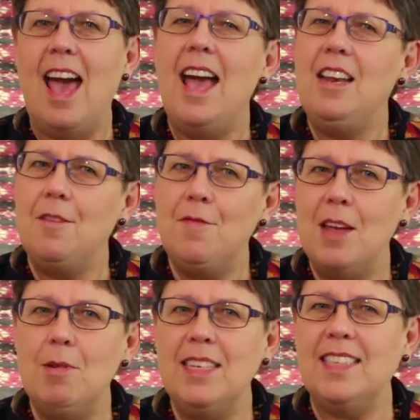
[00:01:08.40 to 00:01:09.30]
And if
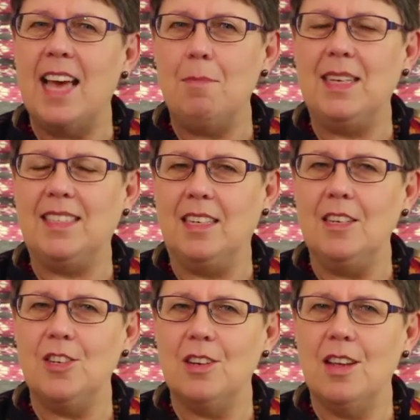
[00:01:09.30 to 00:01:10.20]
there is that
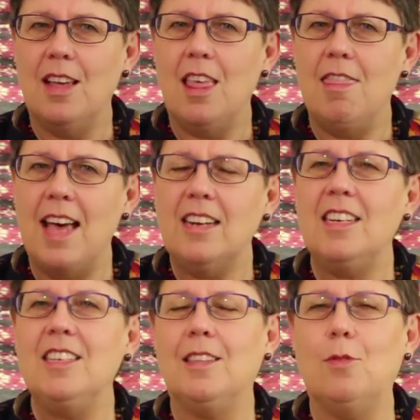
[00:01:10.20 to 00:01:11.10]
message, that
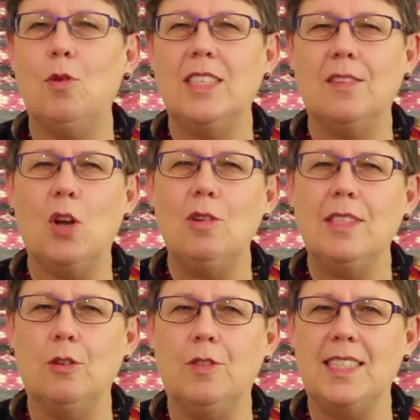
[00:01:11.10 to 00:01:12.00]
is the voice of low
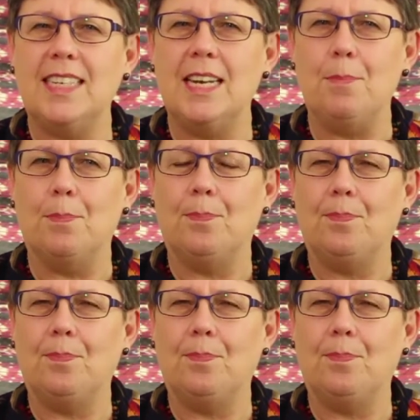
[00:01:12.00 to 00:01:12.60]
self-esteem.